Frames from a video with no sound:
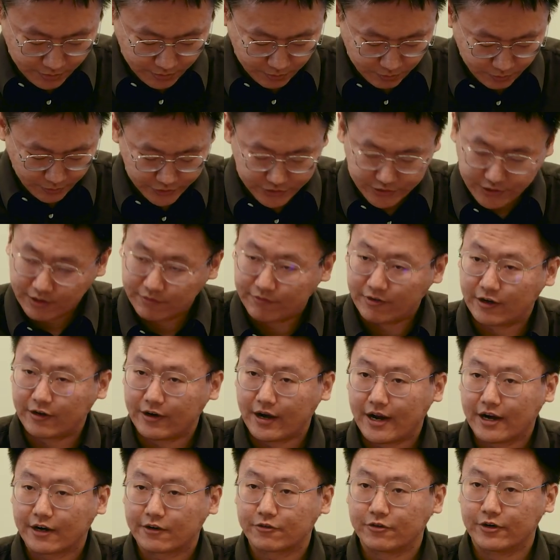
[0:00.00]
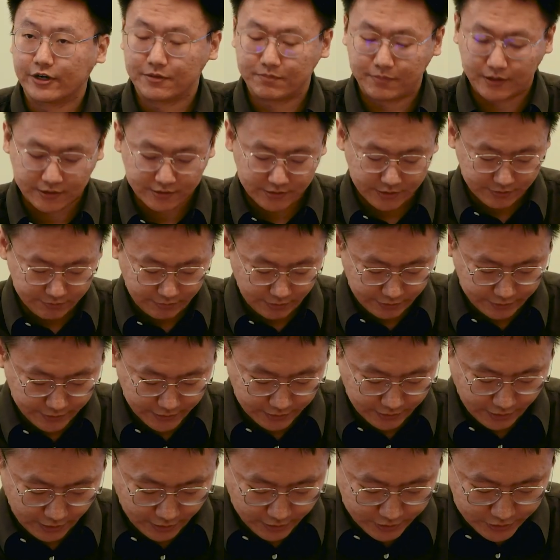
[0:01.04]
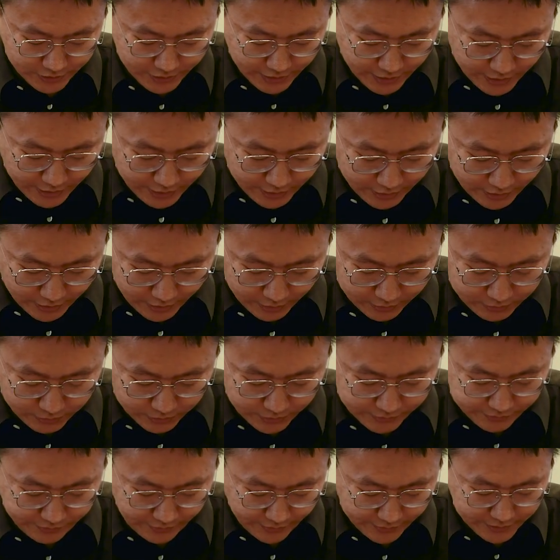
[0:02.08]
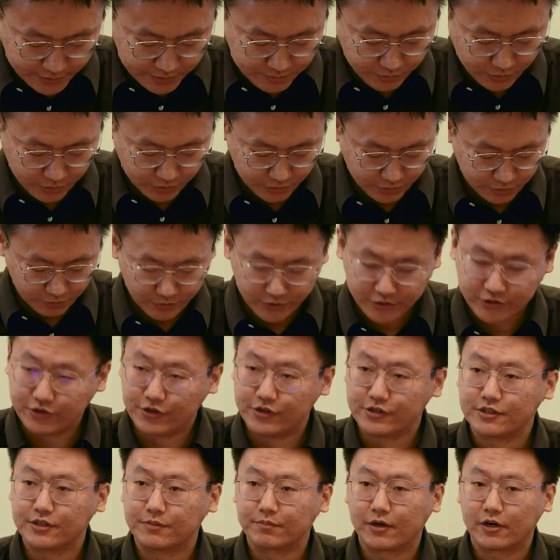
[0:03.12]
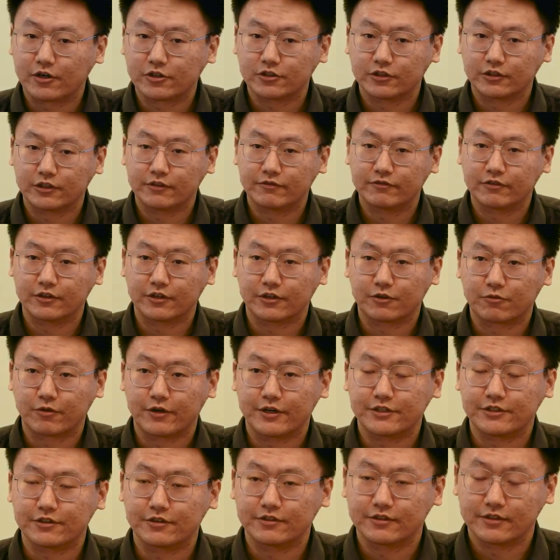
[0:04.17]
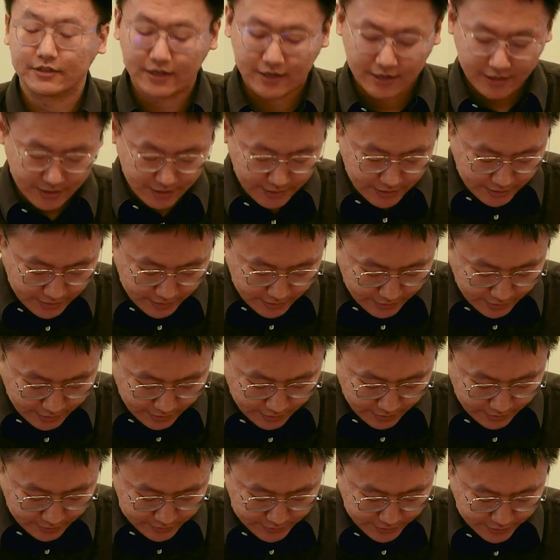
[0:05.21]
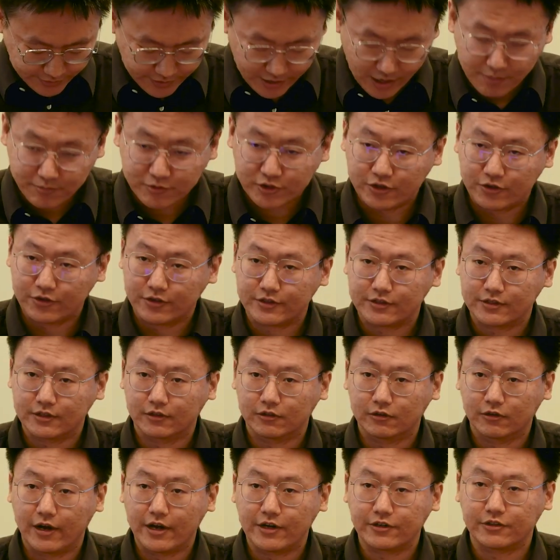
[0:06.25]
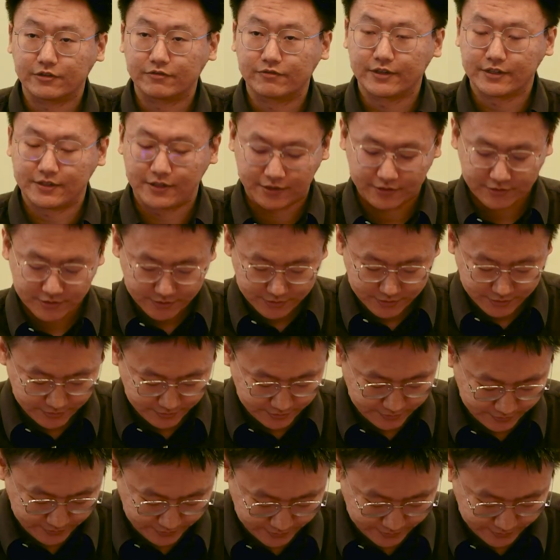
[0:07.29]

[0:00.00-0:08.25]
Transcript: which are very accurate but very large, to effective model, which is a partial different equation that captures the low-energy physics.